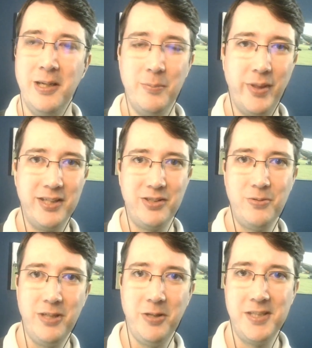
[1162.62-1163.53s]
But that
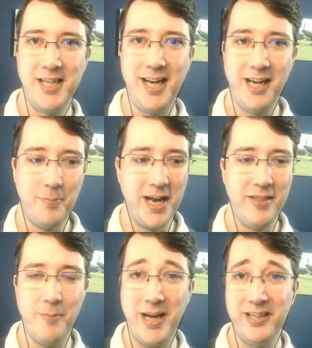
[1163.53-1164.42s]
story you were telling about
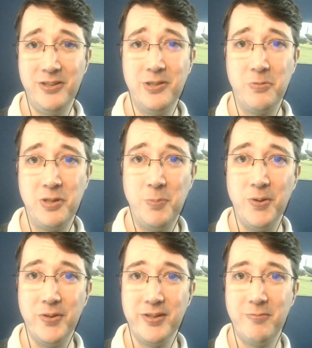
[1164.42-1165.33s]
the manager's
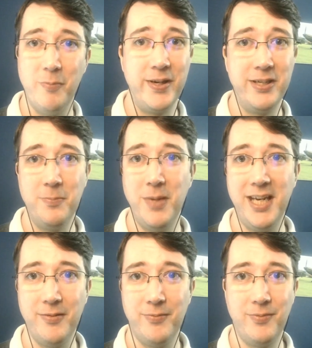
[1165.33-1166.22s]
response reminded
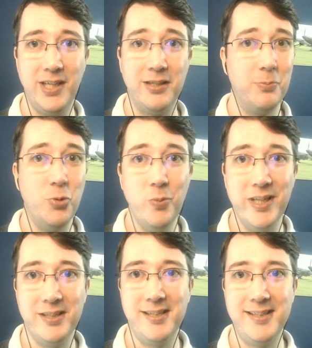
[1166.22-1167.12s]
me of, in a small
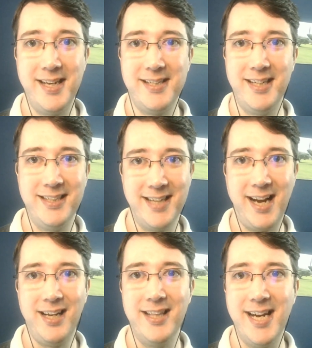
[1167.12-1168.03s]
business setting,
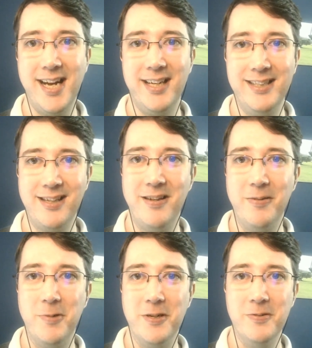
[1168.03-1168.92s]
exactly that. It's like,
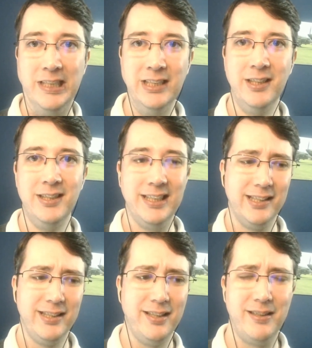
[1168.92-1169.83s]
well,
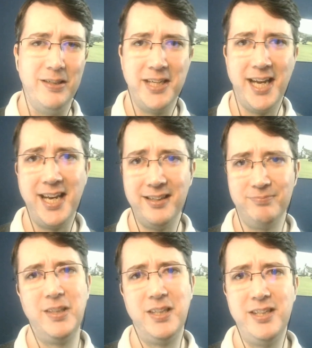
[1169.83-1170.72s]
okay, I,
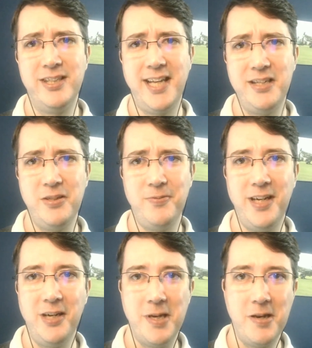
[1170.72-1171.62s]
I understand you're
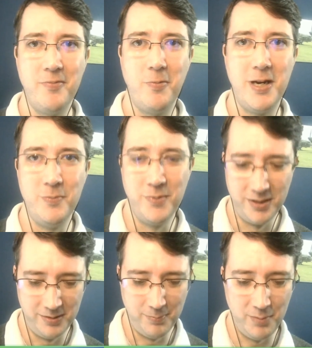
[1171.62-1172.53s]
feeling a bit overwhelmed
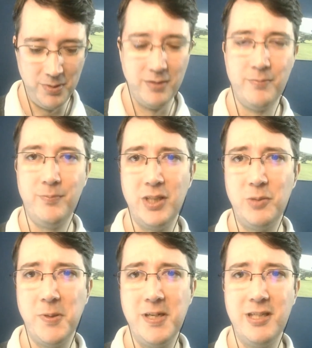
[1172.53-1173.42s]
and maybe you're
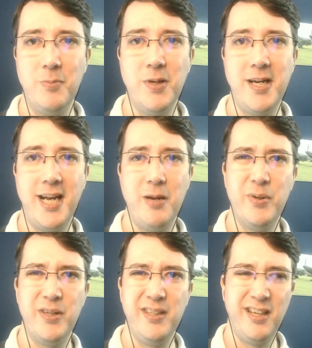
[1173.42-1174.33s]
experiencing burnout,
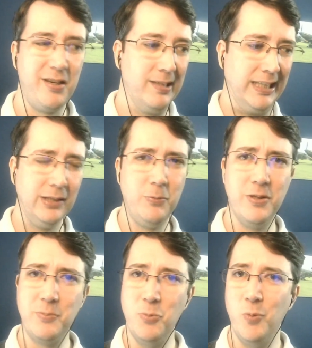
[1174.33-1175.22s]
but, you know, we're
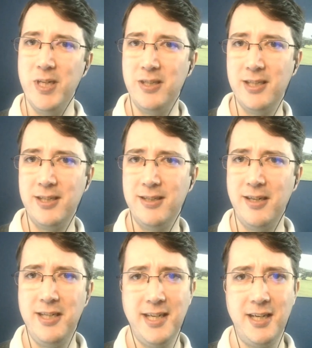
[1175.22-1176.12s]
a small business. There's
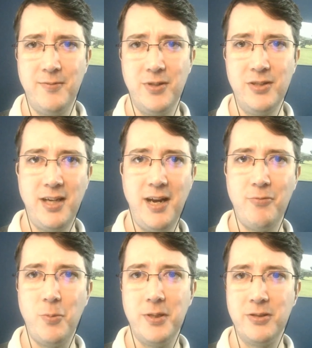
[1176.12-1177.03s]
only ten of us.
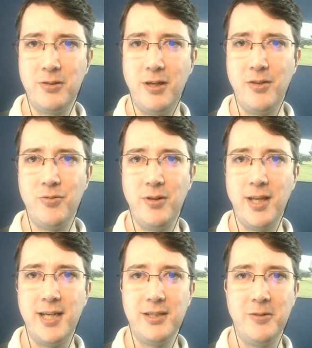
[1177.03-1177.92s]
Everyone's going through
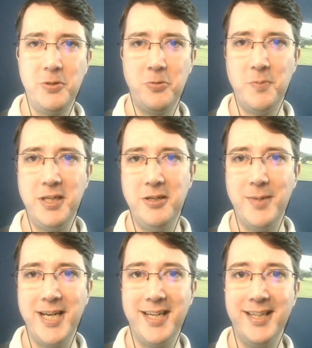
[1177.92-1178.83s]
that. So what do you want me to do
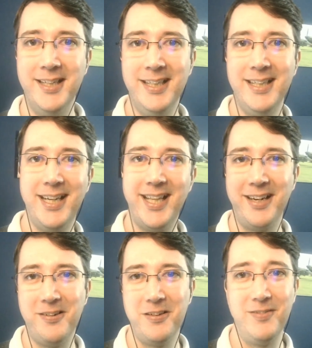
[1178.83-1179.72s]
about it? And that
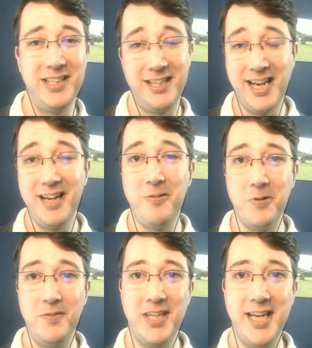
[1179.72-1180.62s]
kind of is exactly
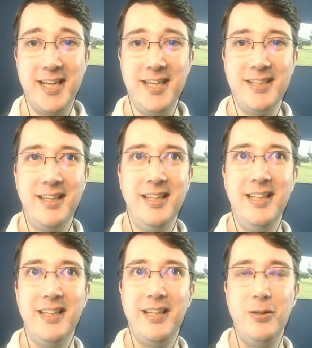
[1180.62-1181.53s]
what you said. It's
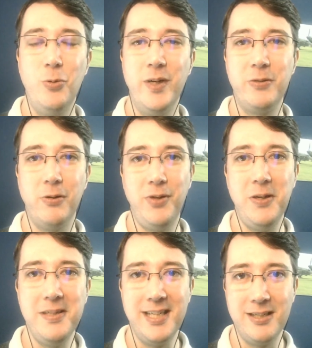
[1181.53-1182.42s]
almost
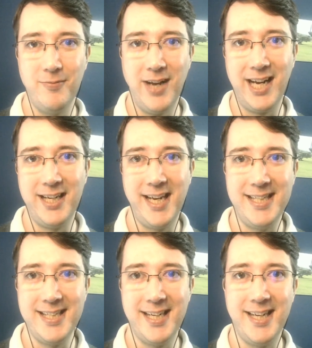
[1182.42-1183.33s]
refusing to
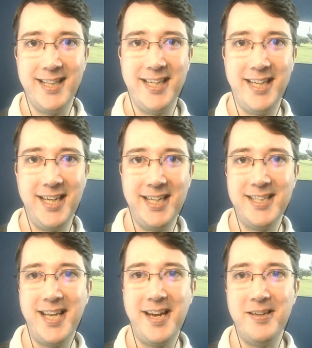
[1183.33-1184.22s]
validate it and then getting
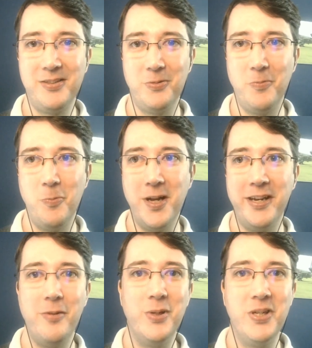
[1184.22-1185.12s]
into that sort of
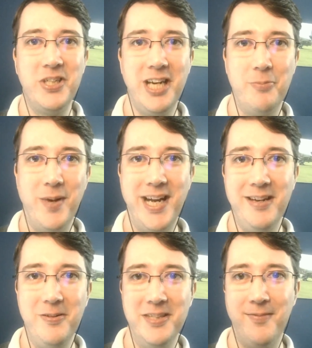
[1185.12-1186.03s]
one-upmanship about
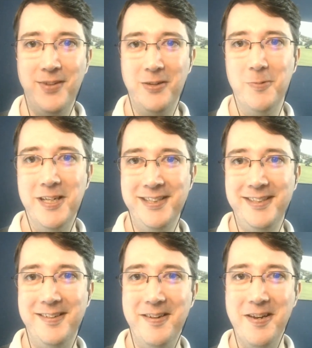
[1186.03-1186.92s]
who's having the worst
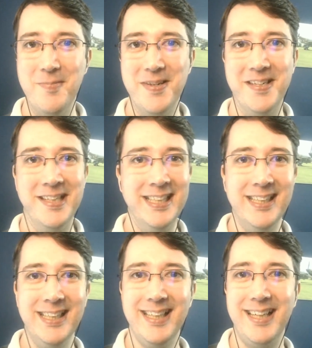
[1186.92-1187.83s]
time. And,
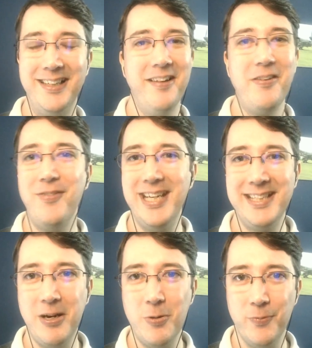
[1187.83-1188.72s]
and none of it is
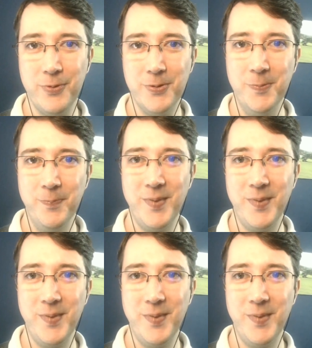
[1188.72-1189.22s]
helpful.